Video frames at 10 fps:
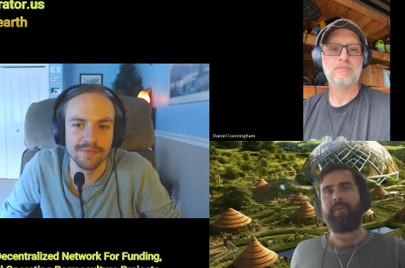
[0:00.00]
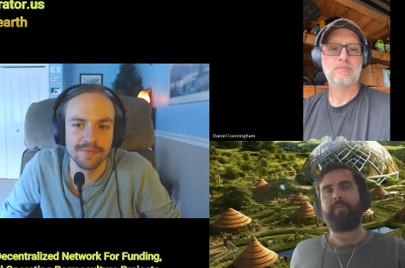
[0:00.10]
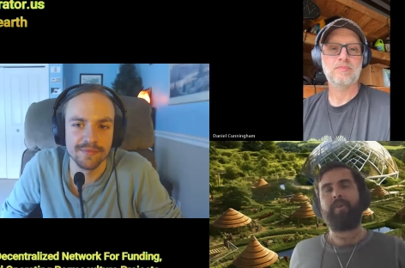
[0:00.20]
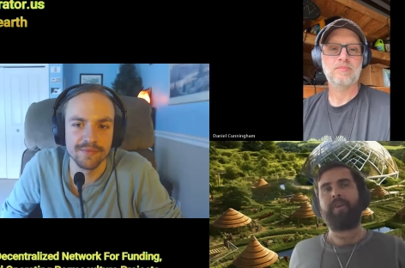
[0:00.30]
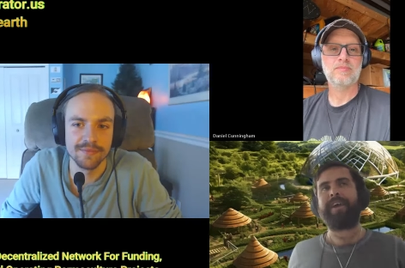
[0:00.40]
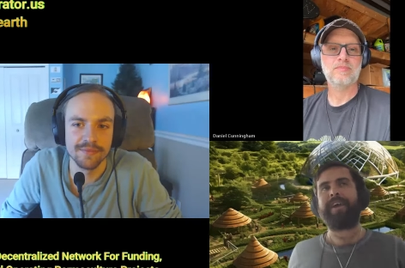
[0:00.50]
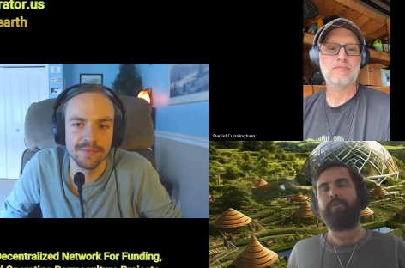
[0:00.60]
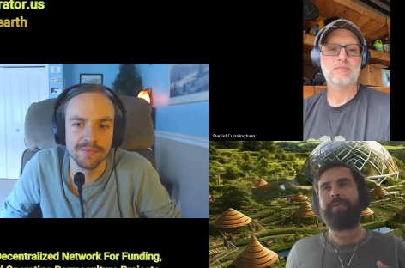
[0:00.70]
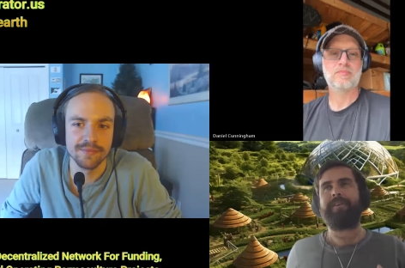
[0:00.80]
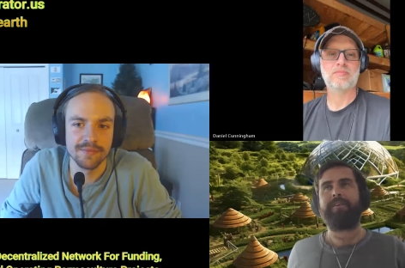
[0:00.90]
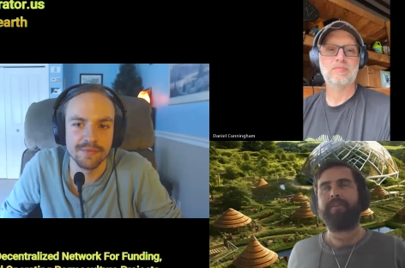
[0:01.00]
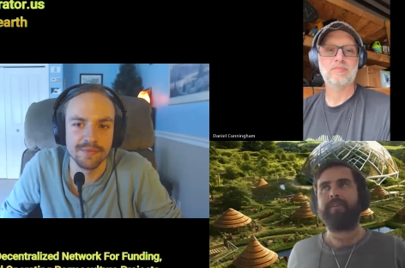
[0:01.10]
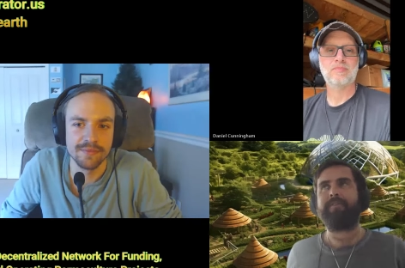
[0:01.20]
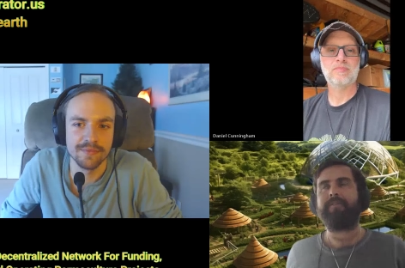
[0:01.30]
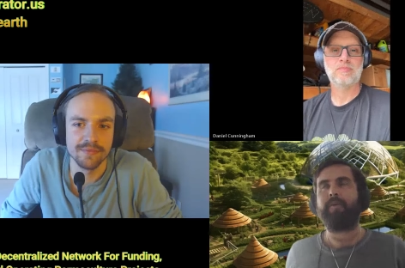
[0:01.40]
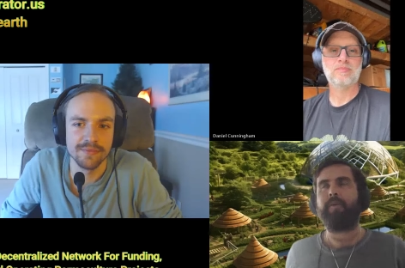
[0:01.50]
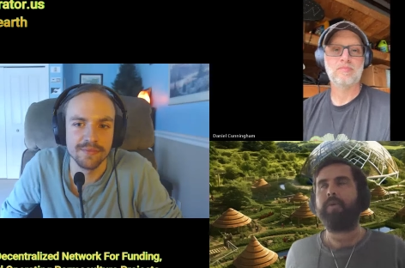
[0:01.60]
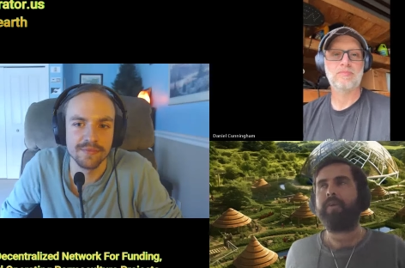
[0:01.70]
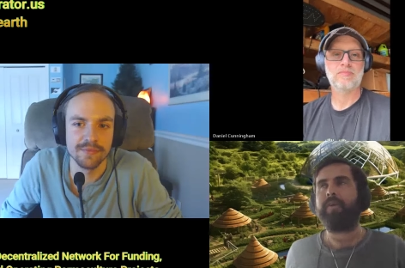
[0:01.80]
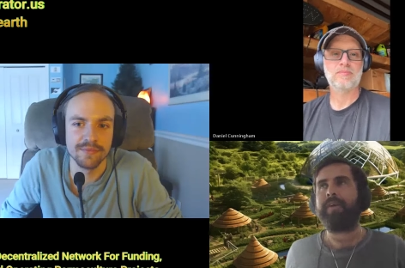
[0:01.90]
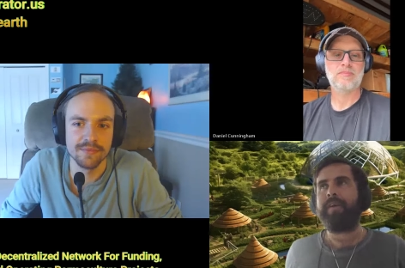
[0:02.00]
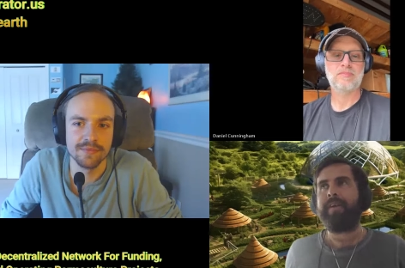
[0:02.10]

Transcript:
Speaker 1: it likely would be different for